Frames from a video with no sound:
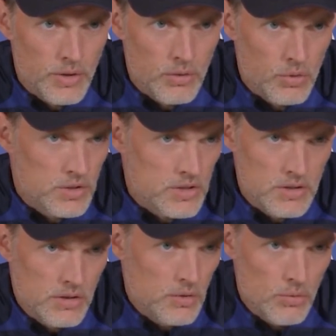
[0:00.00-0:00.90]
He
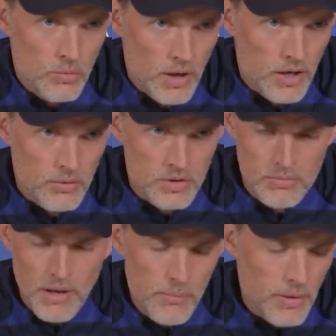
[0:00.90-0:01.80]
was while he
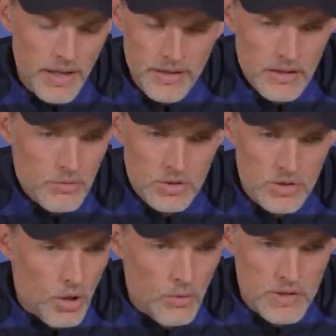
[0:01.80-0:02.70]
was my player, he was
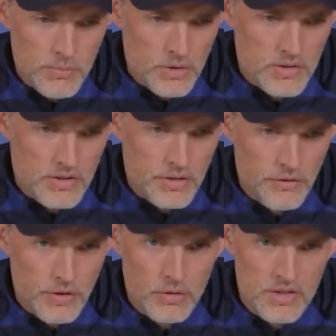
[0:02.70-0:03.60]
always
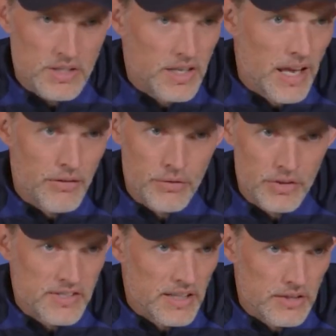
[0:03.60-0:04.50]
positive. He was in
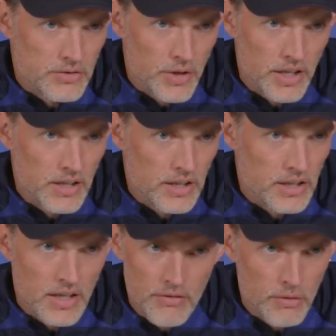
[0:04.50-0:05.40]
every single training.
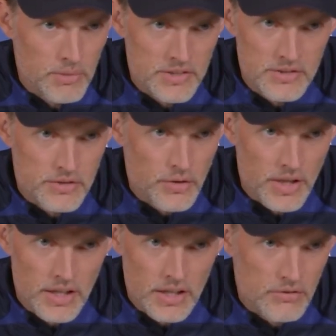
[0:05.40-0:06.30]
He never missed a
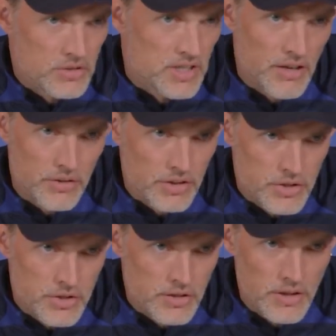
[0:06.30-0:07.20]
training. He was never
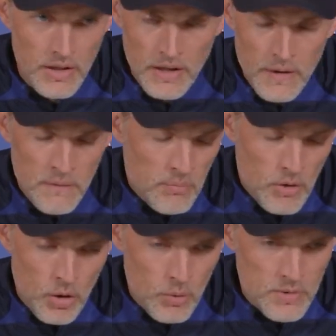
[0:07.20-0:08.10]
injured.
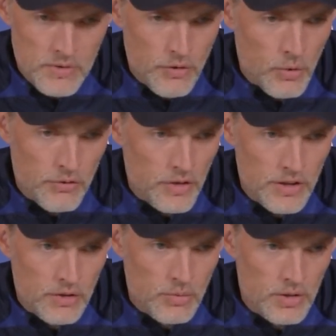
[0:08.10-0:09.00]

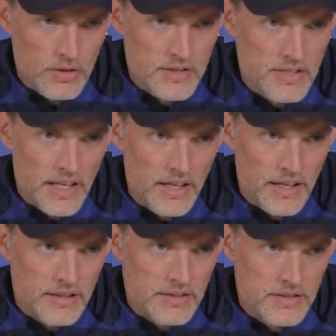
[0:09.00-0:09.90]
Hopefully it will stay
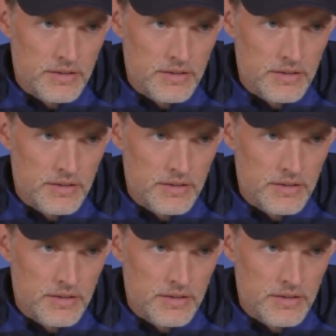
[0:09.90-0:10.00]
like this.